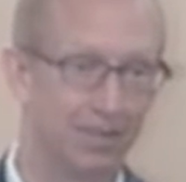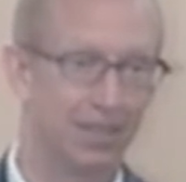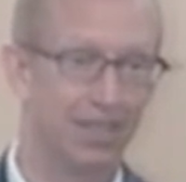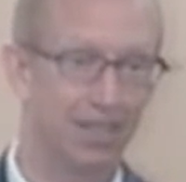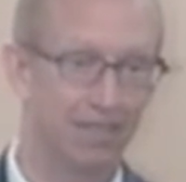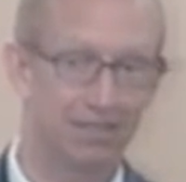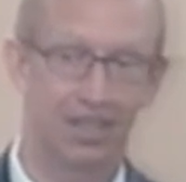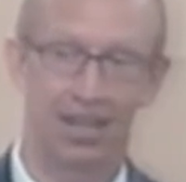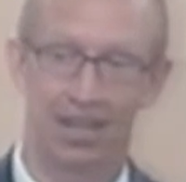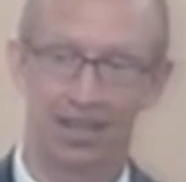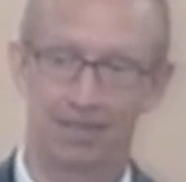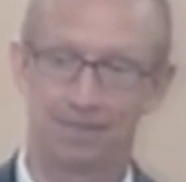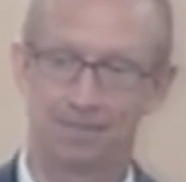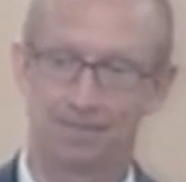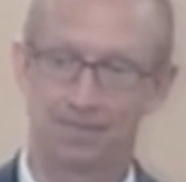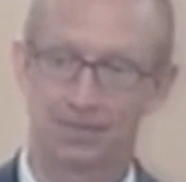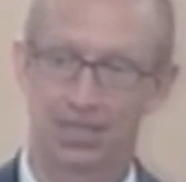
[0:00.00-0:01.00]
love God.
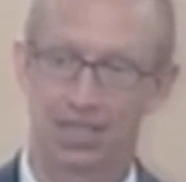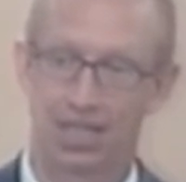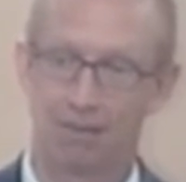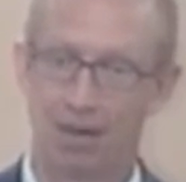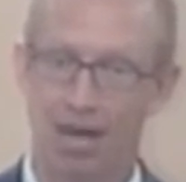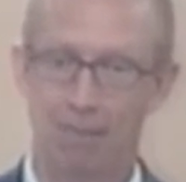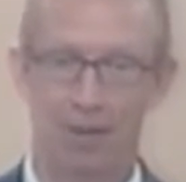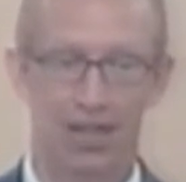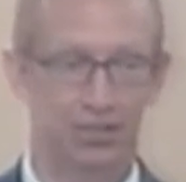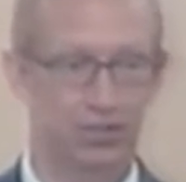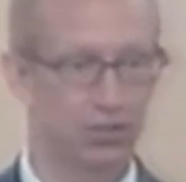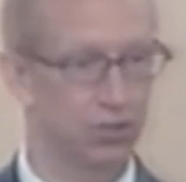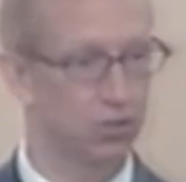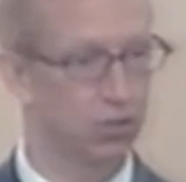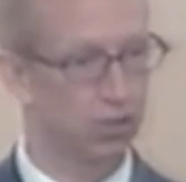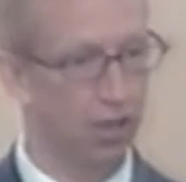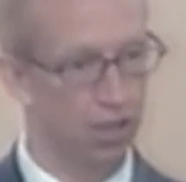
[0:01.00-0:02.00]
And my pastor used
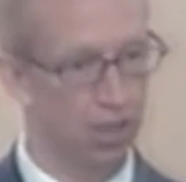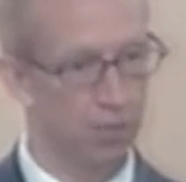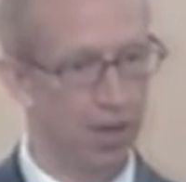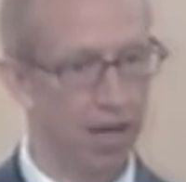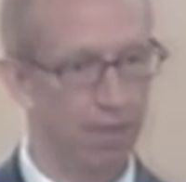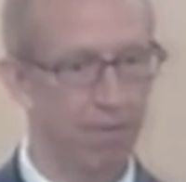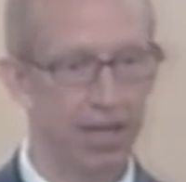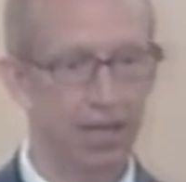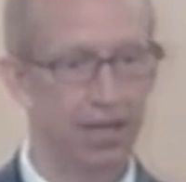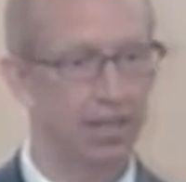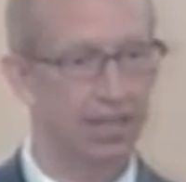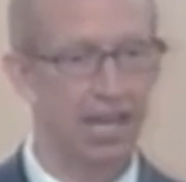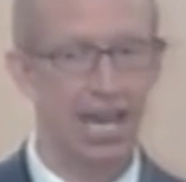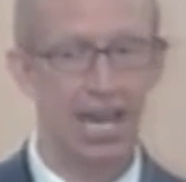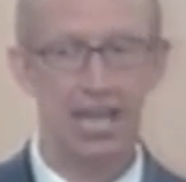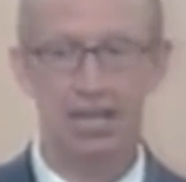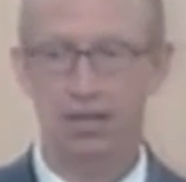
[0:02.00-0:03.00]
to talk about making a
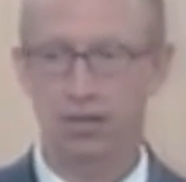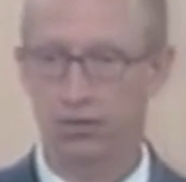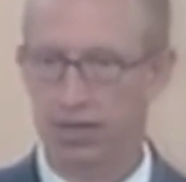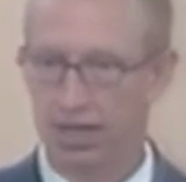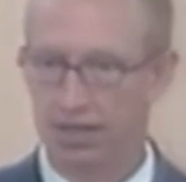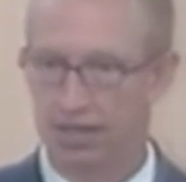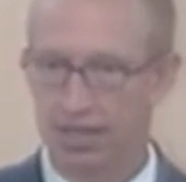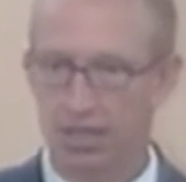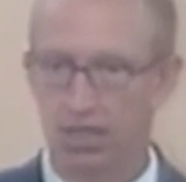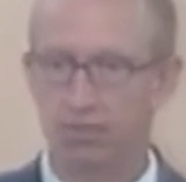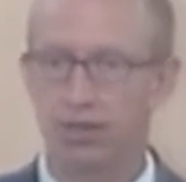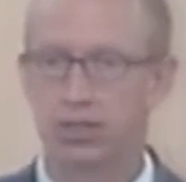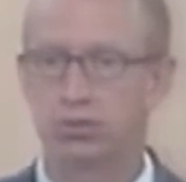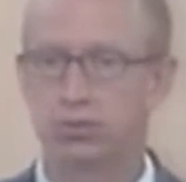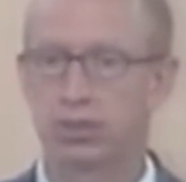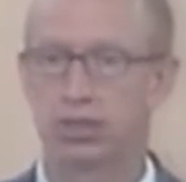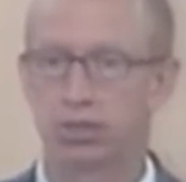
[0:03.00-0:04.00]
cake, and you take the
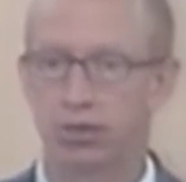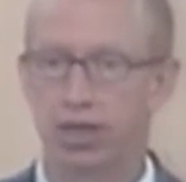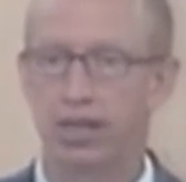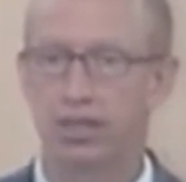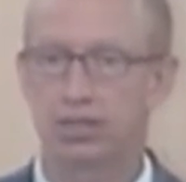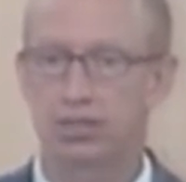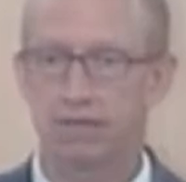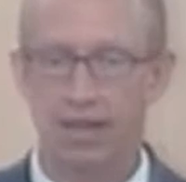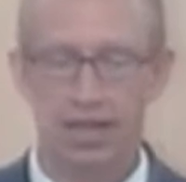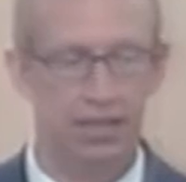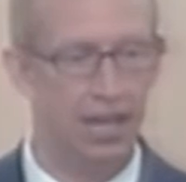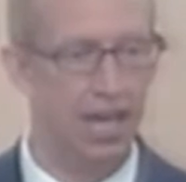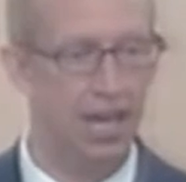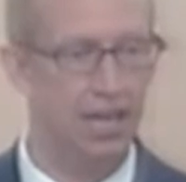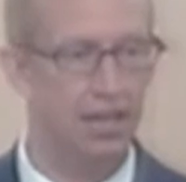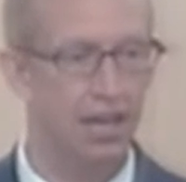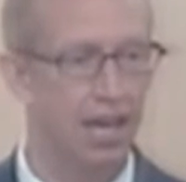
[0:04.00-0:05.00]
individual ingredients of that
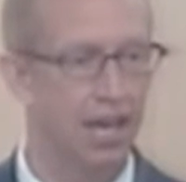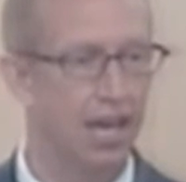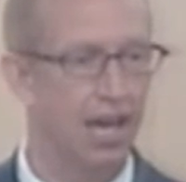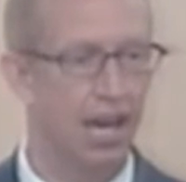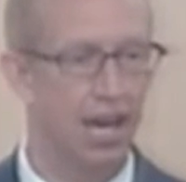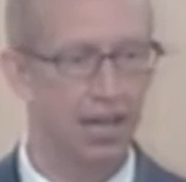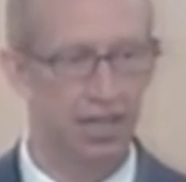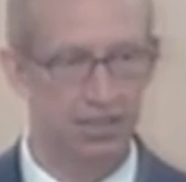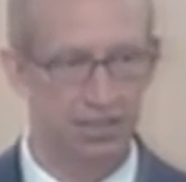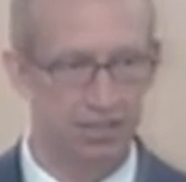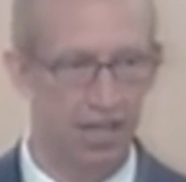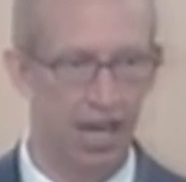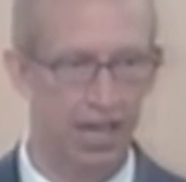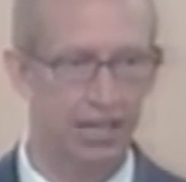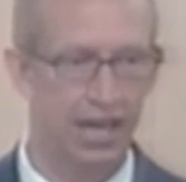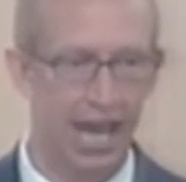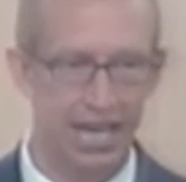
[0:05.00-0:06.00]
cake, and it's
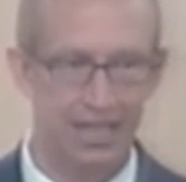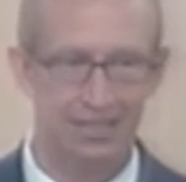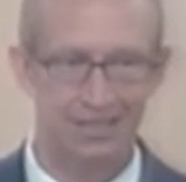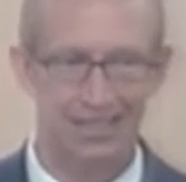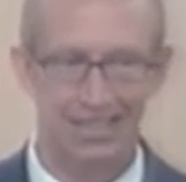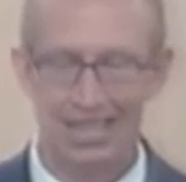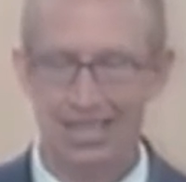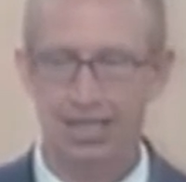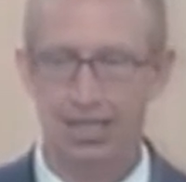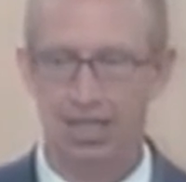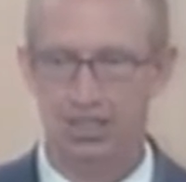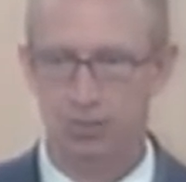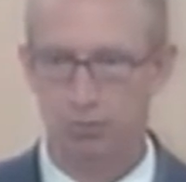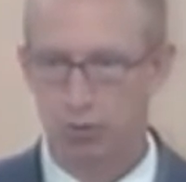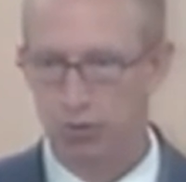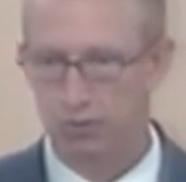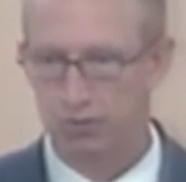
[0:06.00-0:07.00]
not nice to eat a
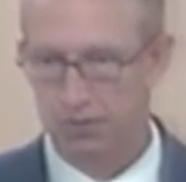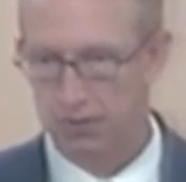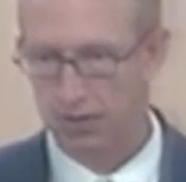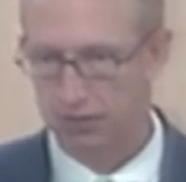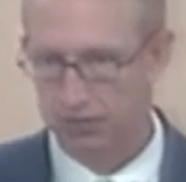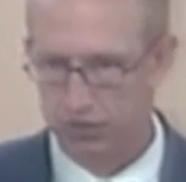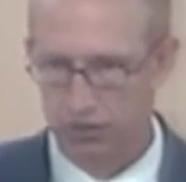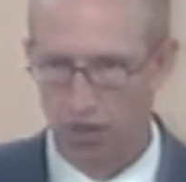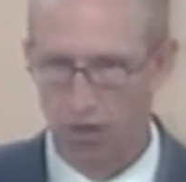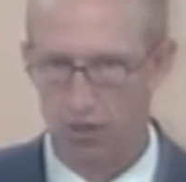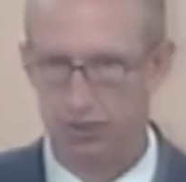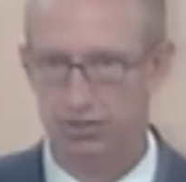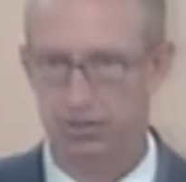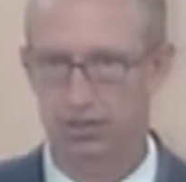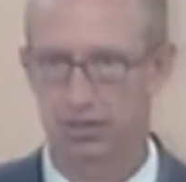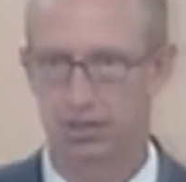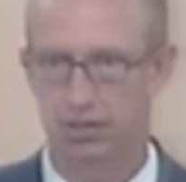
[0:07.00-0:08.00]
spoonful of salt.